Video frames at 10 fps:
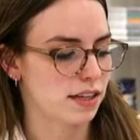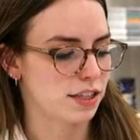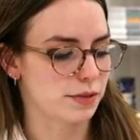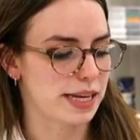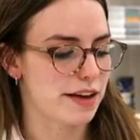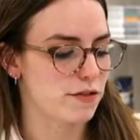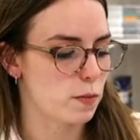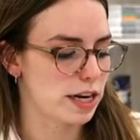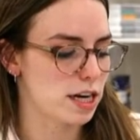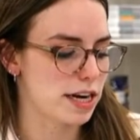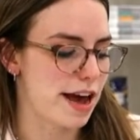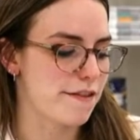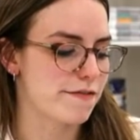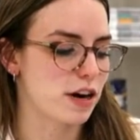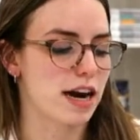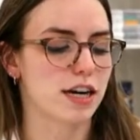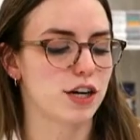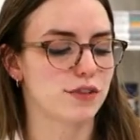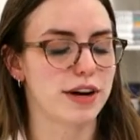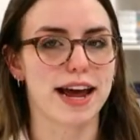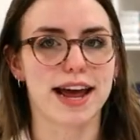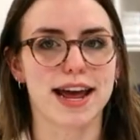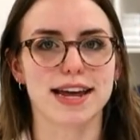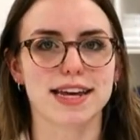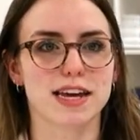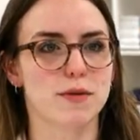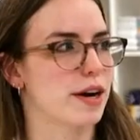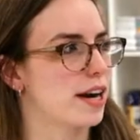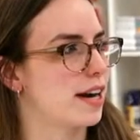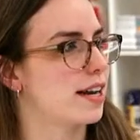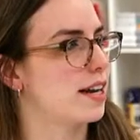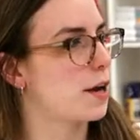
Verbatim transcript: Do we have a winner yet for our hooray keyword?